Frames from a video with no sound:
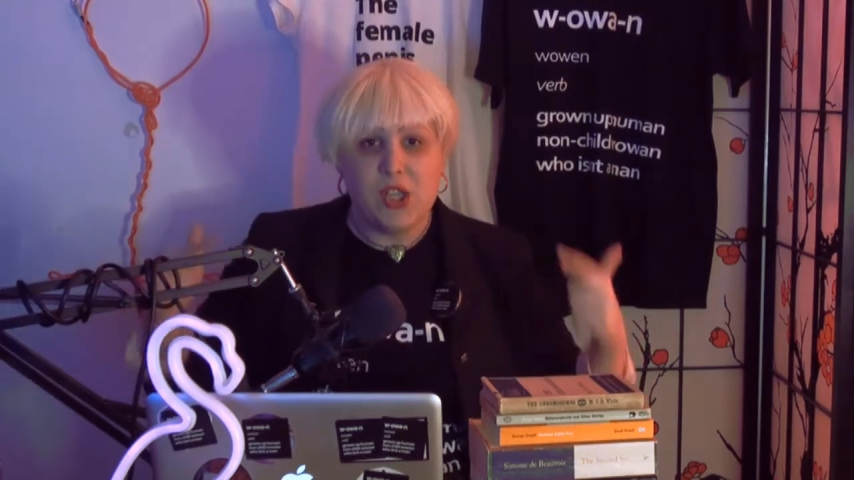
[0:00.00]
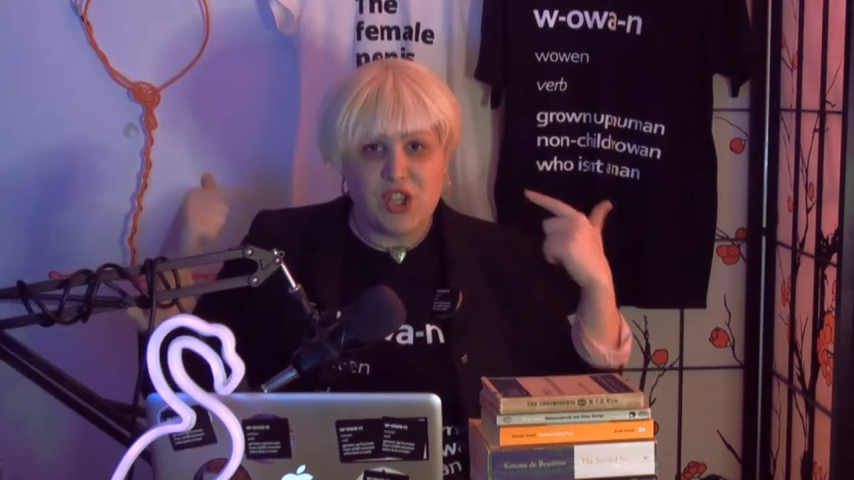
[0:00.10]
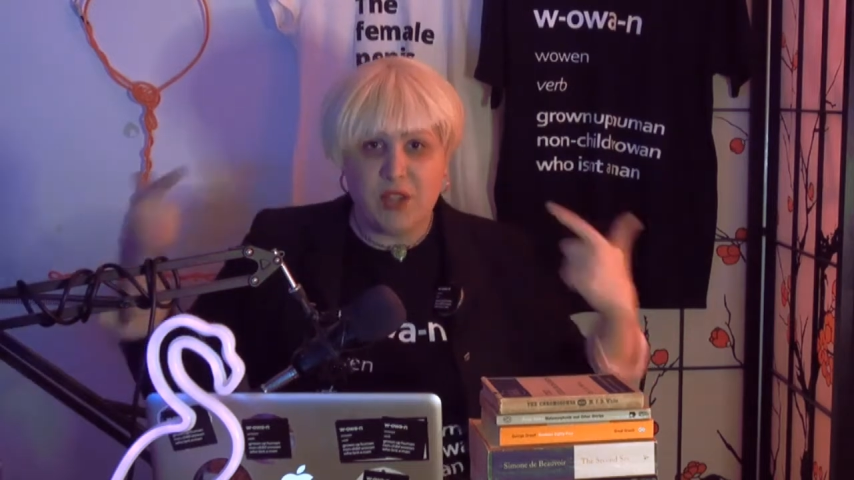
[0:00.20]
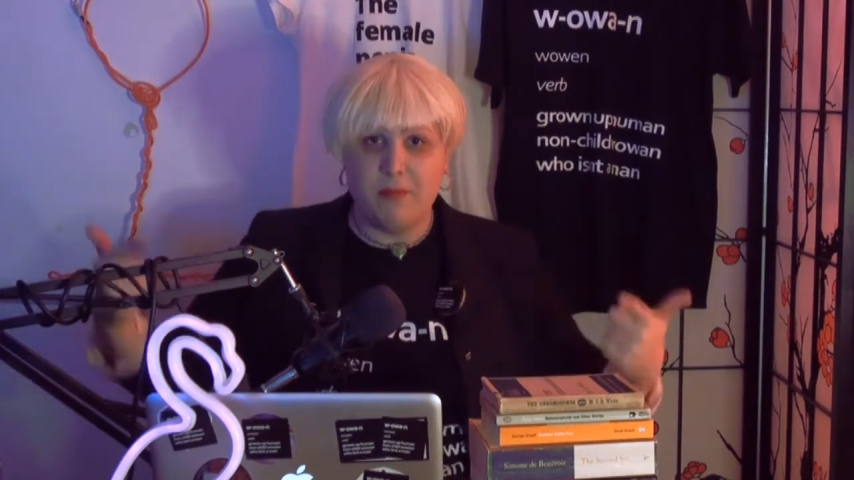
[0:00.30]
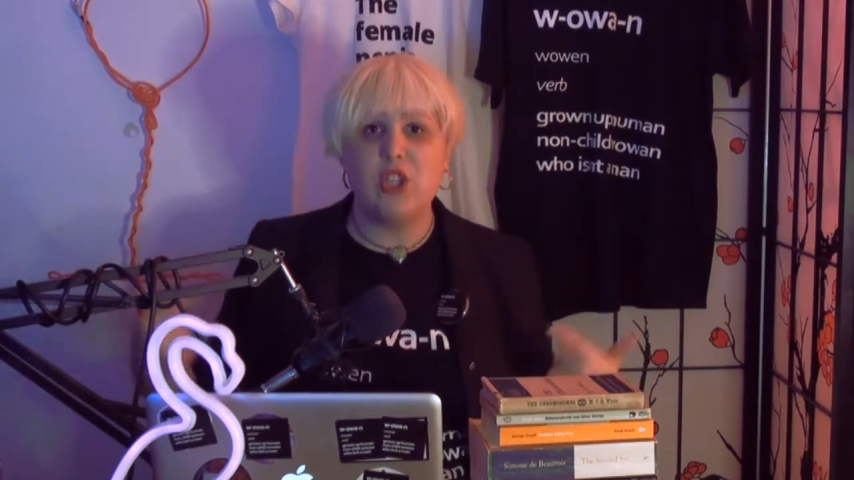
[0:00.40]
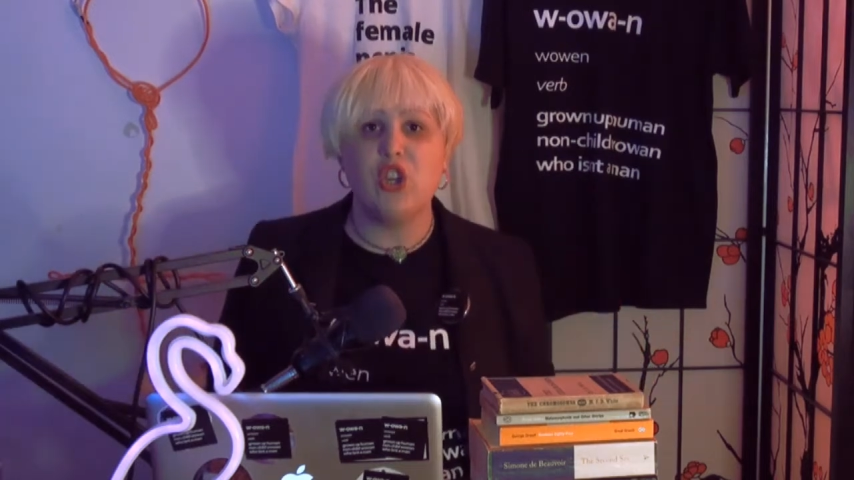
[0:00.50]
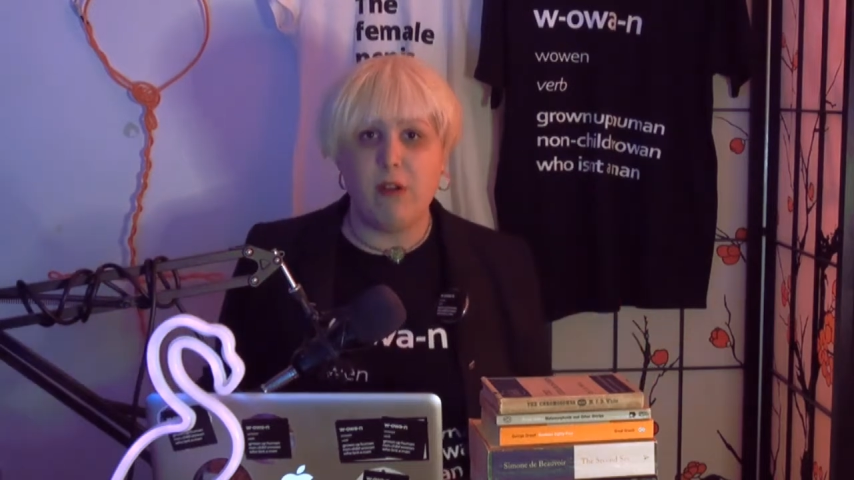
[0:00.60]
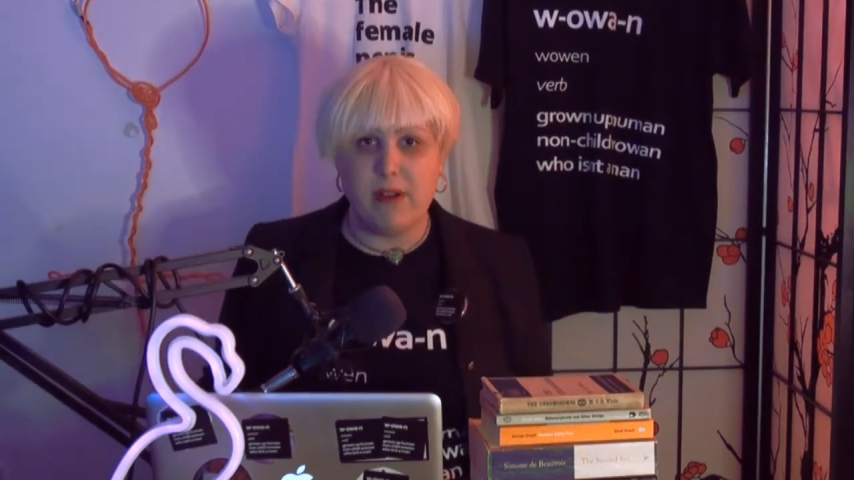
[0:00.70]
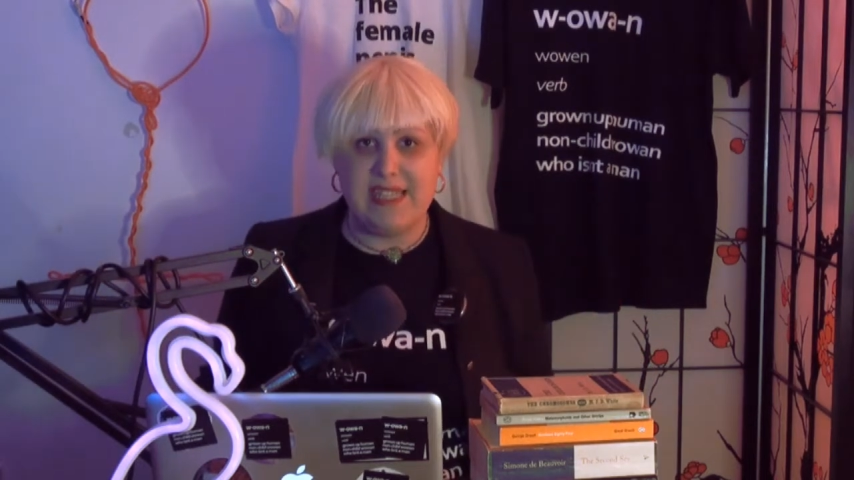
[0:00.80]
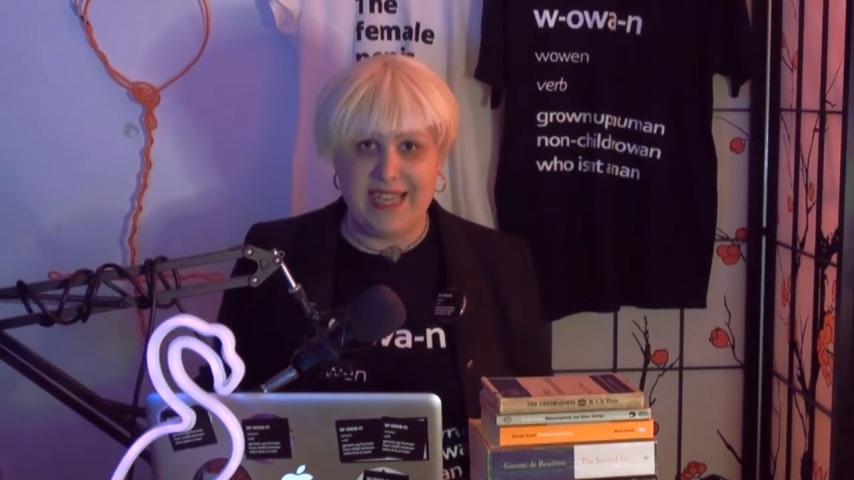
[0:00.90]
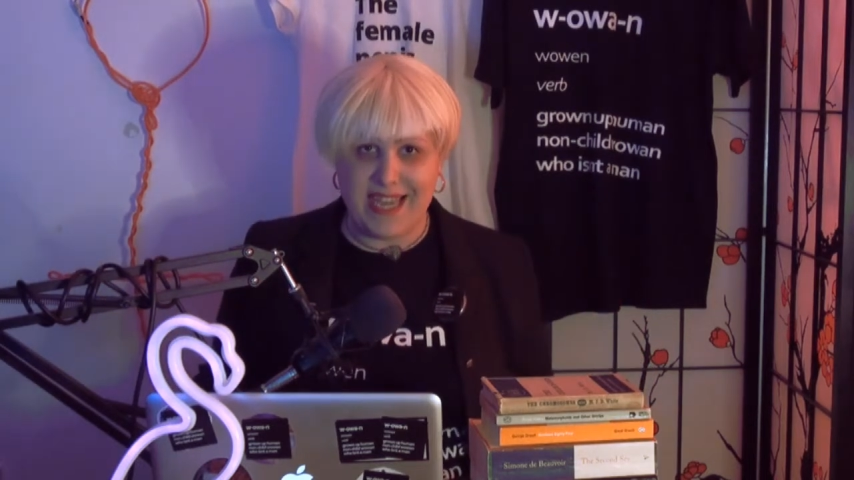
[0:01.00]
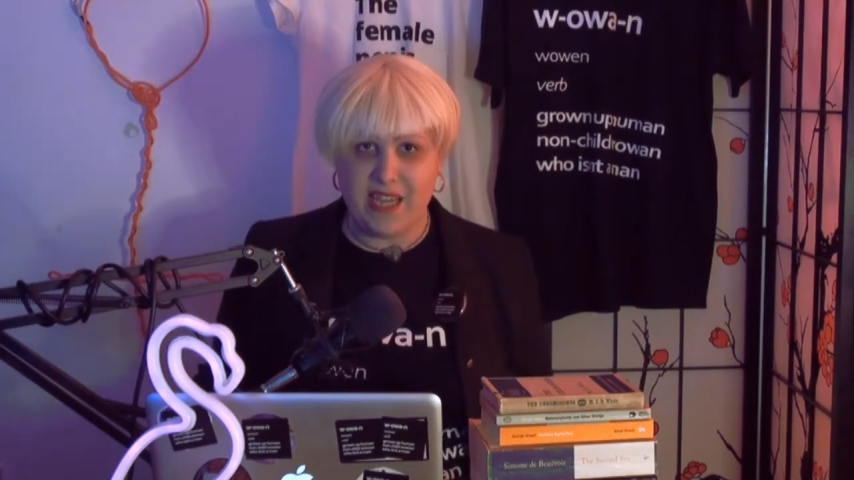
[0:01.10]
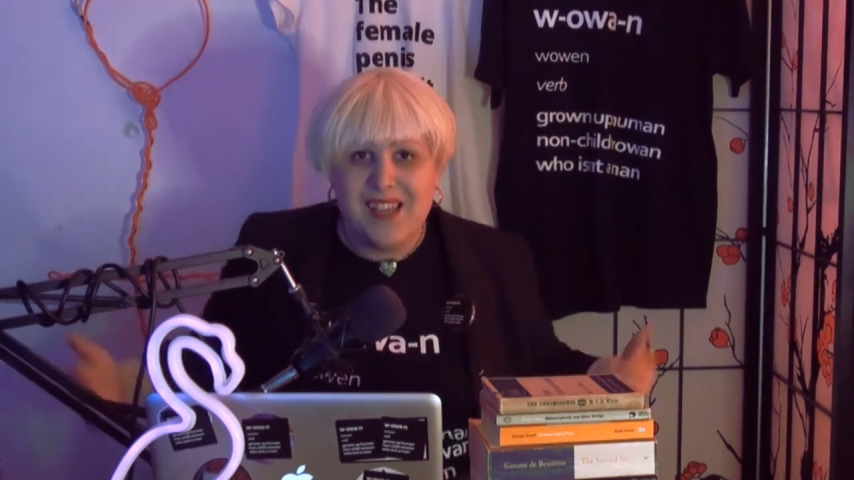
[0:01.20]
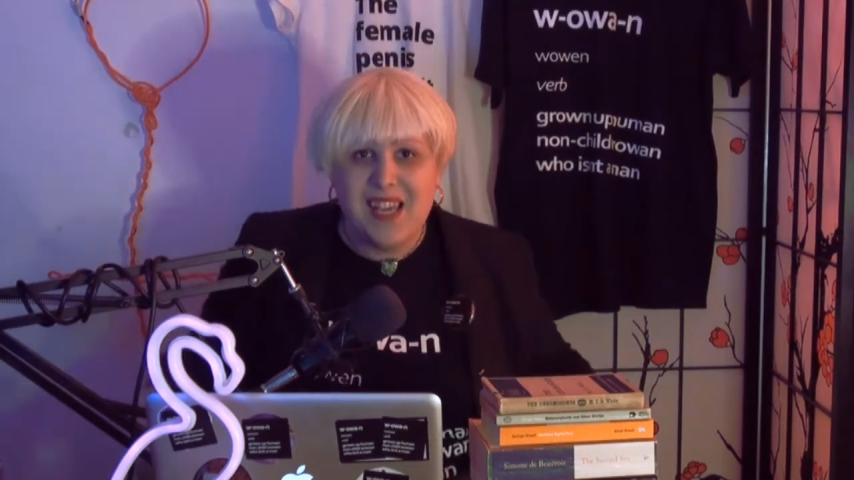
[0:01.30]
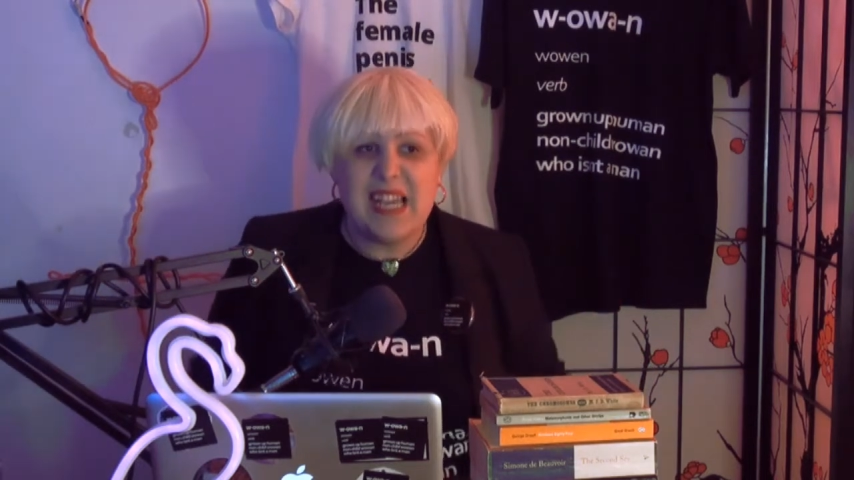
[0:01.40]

to the majority.